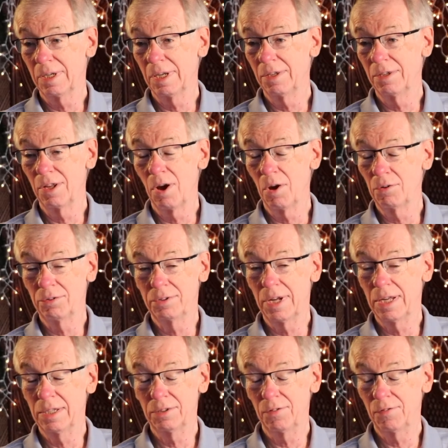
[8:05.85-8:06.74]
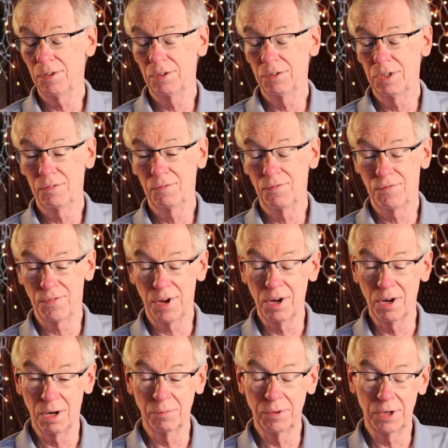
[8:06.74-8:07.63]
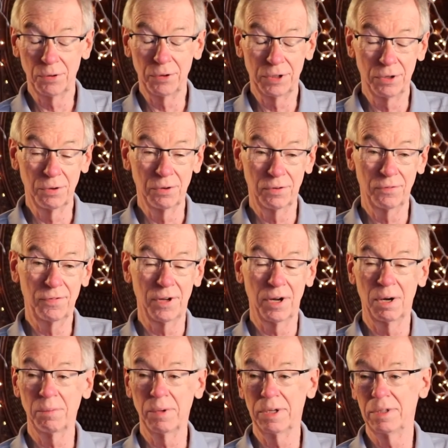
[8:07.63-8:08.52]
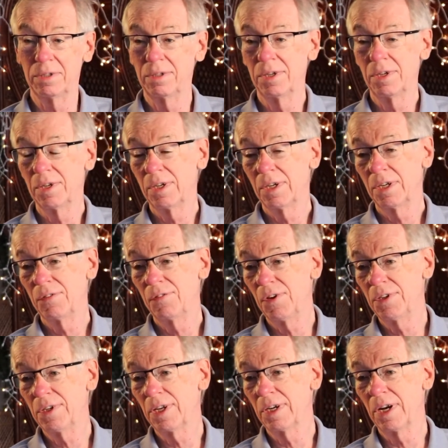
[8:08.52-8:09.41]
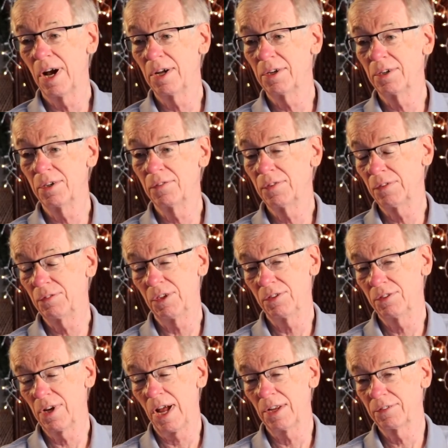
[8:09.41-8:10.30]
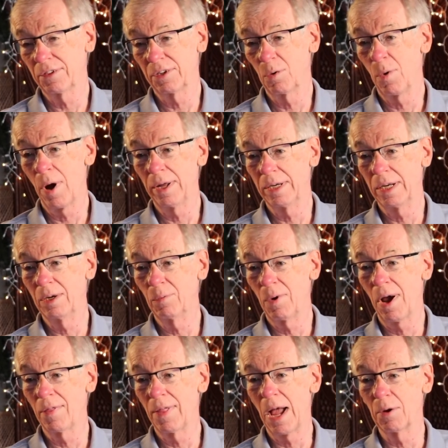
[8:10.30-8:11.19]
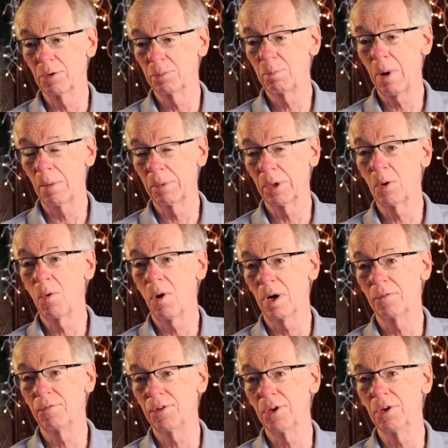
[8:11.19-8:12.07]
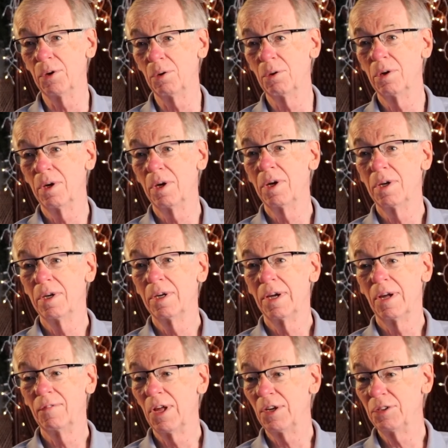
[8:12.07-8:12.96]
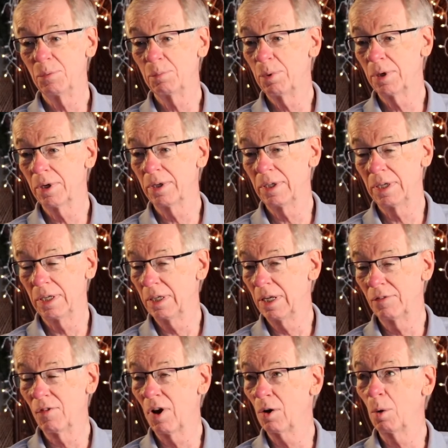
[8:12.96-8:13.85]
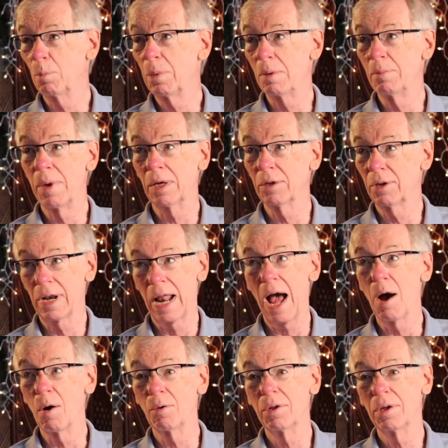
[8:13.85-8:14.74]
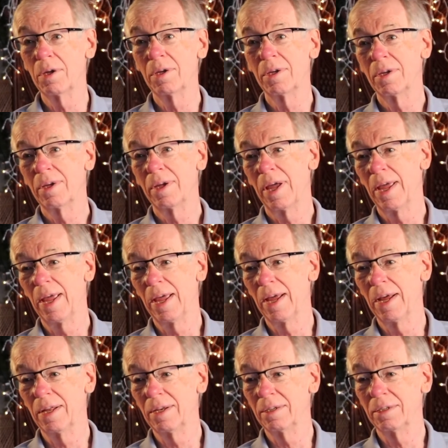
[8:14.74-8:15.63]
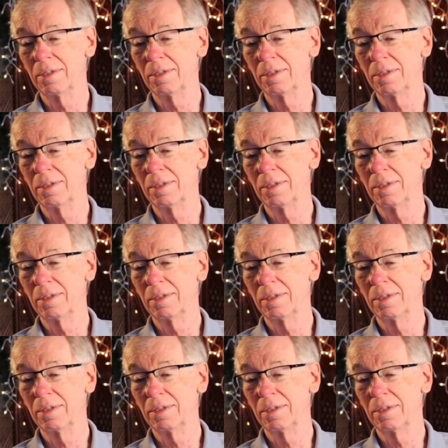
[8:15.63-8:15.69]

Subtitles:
those days, if you did film, you were doing film, and if you did 150 shots at a wedding, well, that was probably quite a few. And then you put it in an envelope and mail it out, and